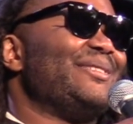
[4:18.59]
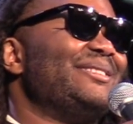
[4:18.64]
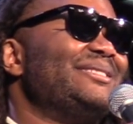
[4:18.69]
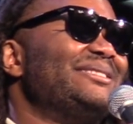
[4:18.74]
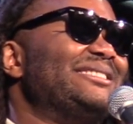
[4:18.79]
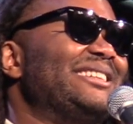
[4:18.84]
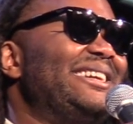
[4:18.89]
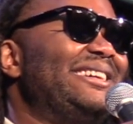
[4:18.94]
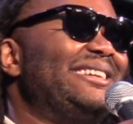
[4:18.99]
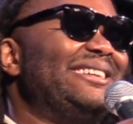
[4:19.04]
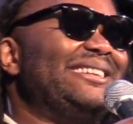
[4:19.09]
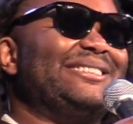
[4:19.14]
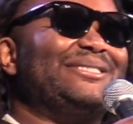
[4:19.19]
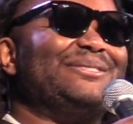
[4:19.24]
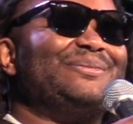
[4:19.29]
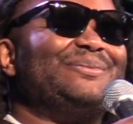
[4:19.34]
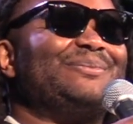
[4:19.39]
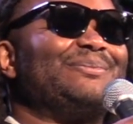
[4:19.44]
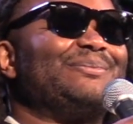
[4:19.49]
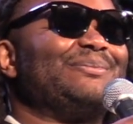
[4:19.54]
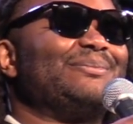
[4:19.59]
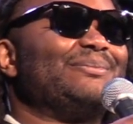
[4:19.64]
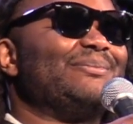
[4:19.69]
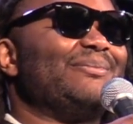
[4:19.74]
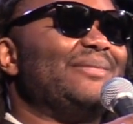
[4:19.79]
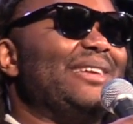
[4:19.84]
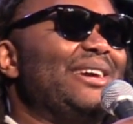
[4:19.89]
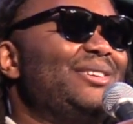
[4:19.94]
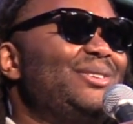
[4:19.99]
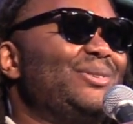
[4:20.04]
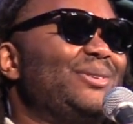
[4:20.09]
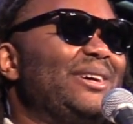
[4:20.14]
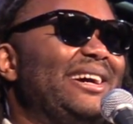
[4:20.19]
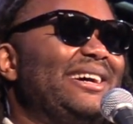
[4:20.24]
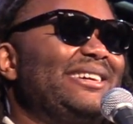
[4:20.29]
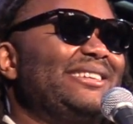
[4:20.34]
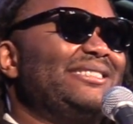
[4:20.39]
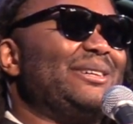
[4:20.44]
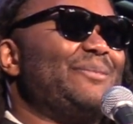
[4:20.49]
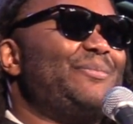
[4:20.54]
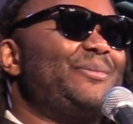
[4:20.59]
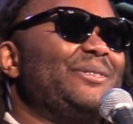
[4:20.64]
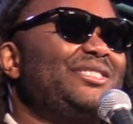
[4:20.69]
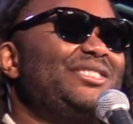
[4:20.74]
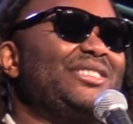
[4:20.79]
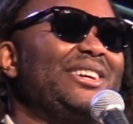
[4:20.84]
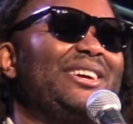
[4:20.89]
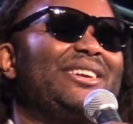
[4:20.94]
That it? Thank you guys, I appreciate